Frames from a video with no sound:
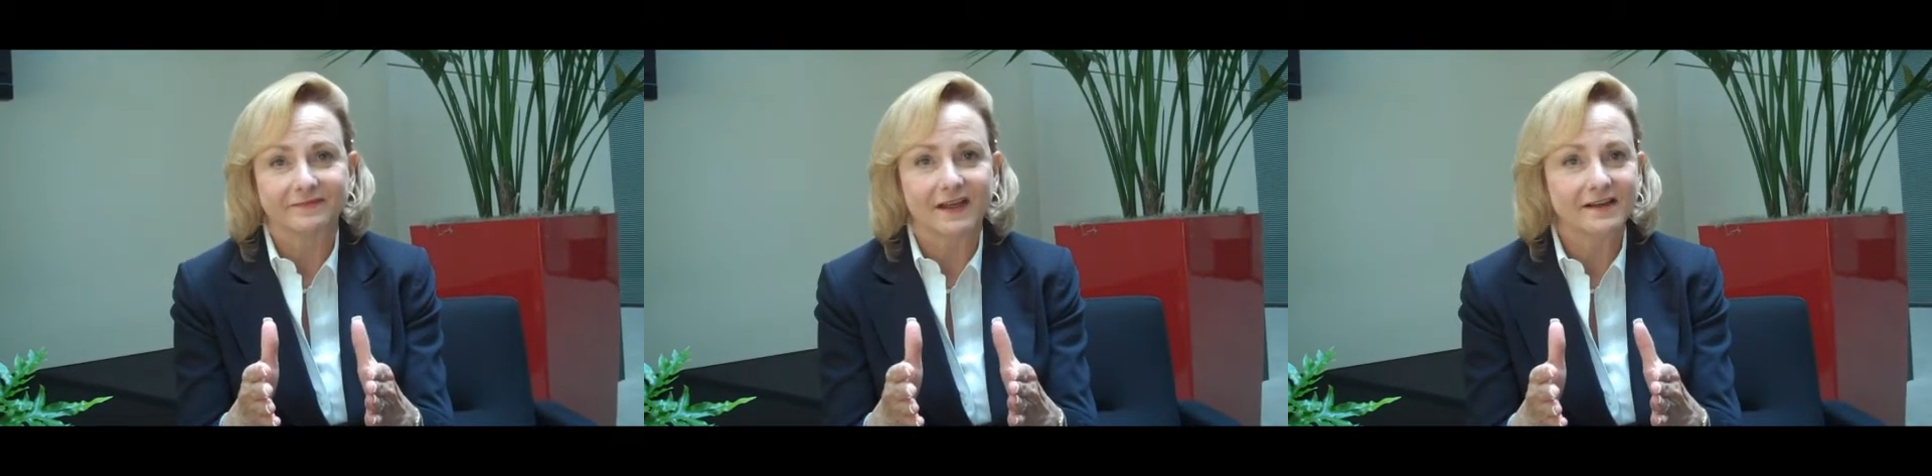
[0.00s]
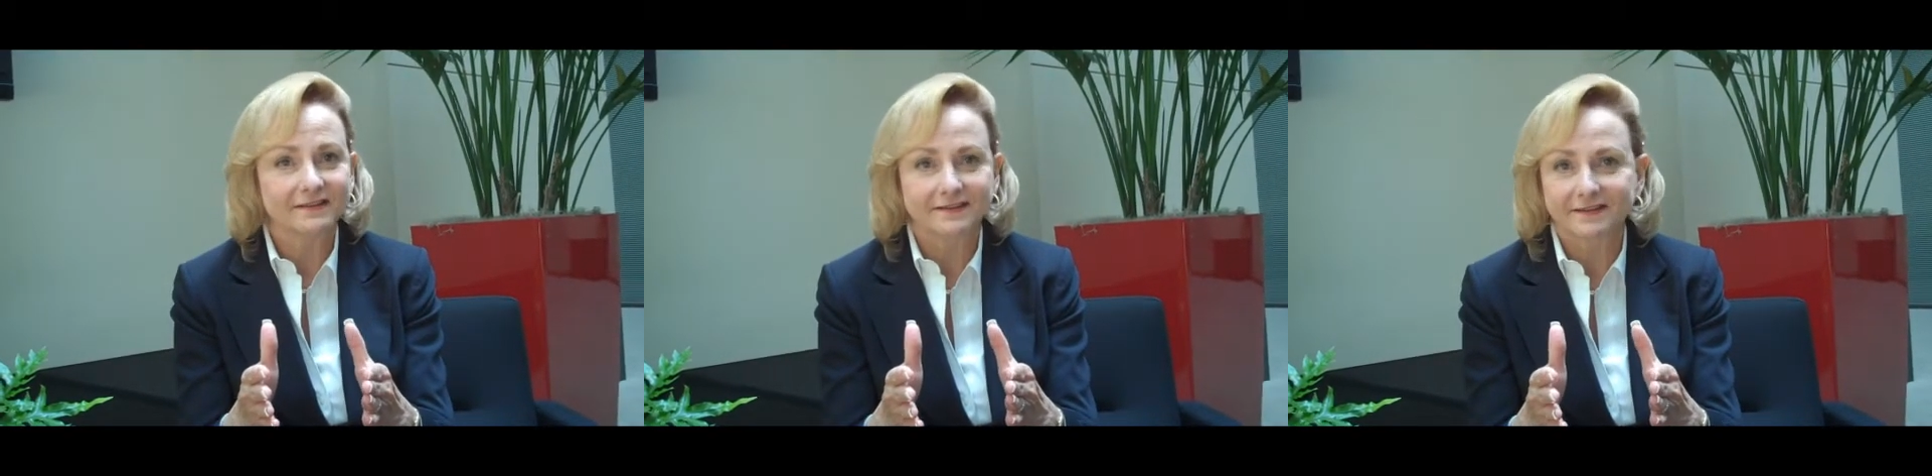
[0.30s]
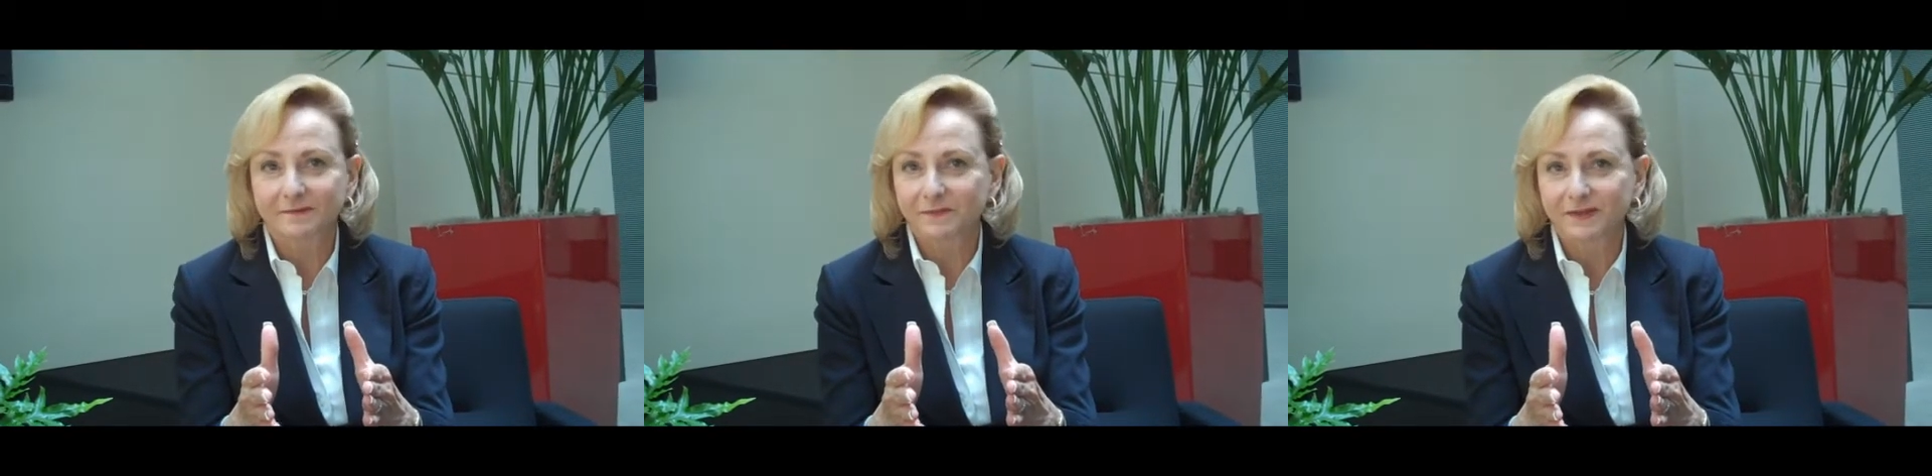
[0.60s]
Not
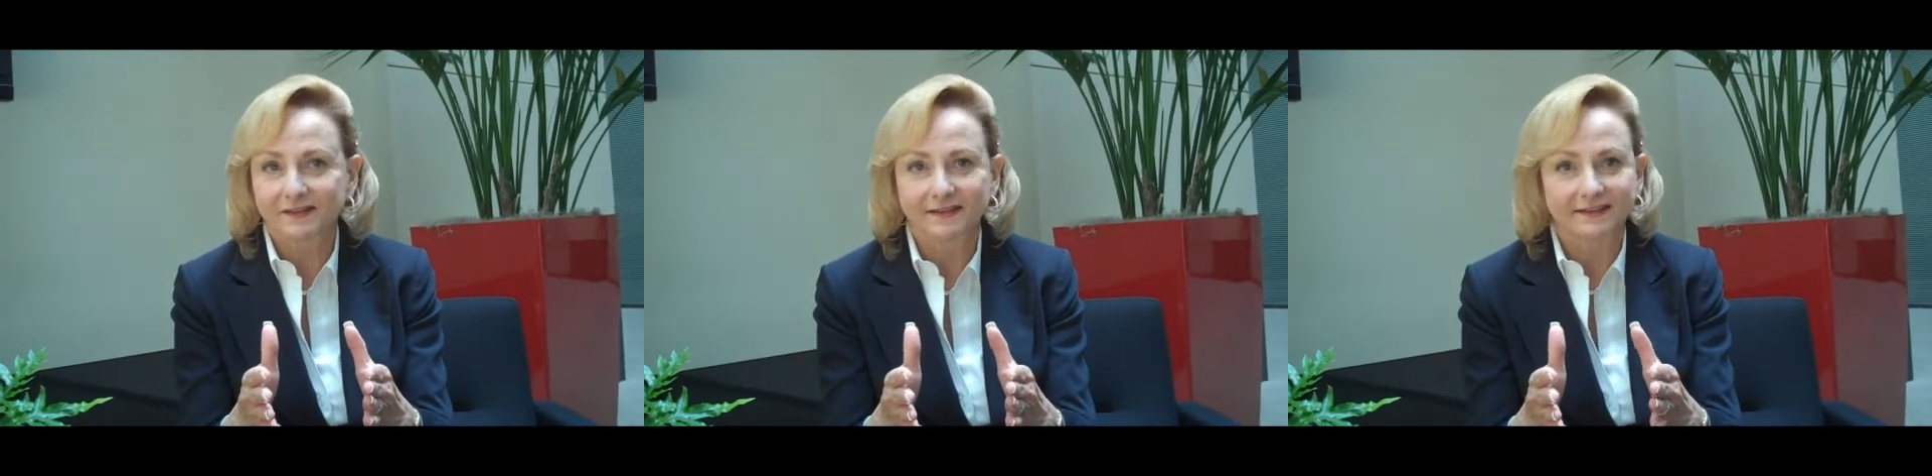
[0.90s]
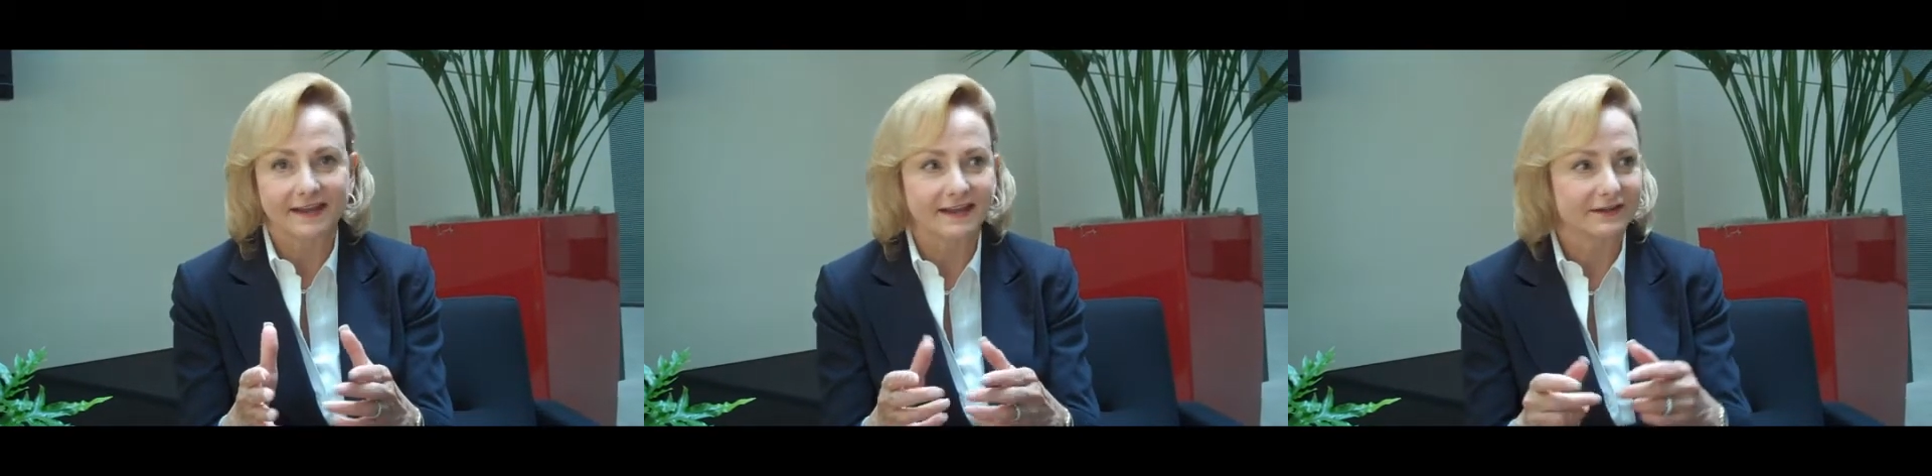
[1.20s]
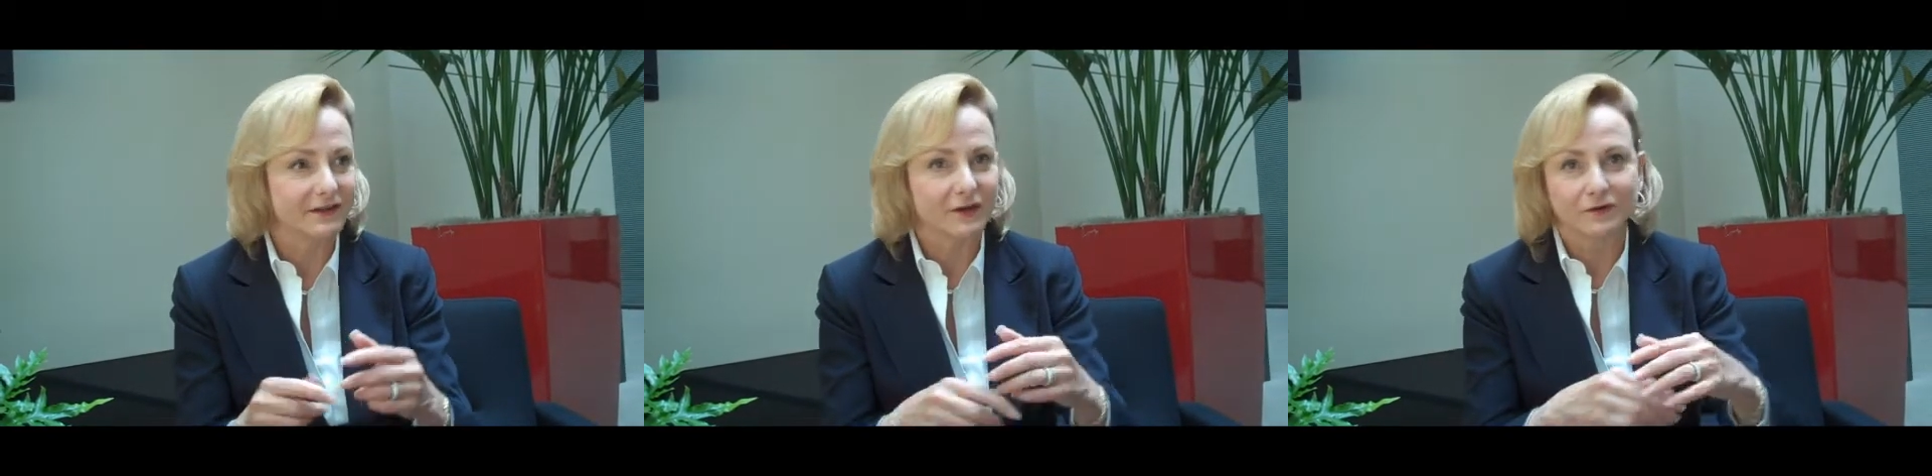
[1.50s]
something that they had
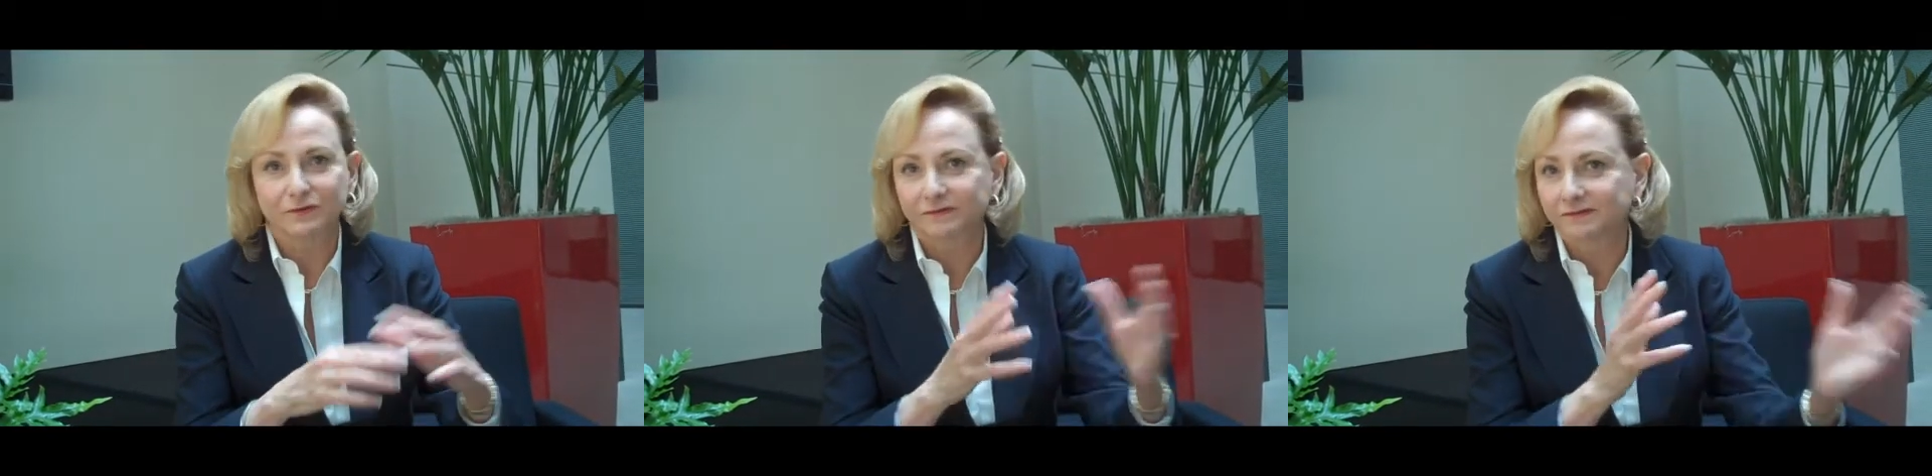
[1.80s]
to go